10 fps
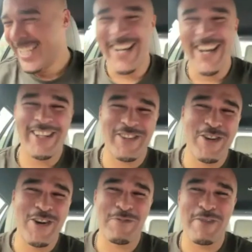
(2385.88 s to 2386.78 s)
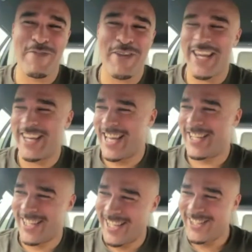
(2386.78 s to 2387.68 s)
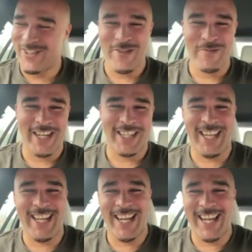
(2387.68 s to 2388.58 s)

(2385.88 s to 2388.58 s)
I was a rugby pig actually during my teenage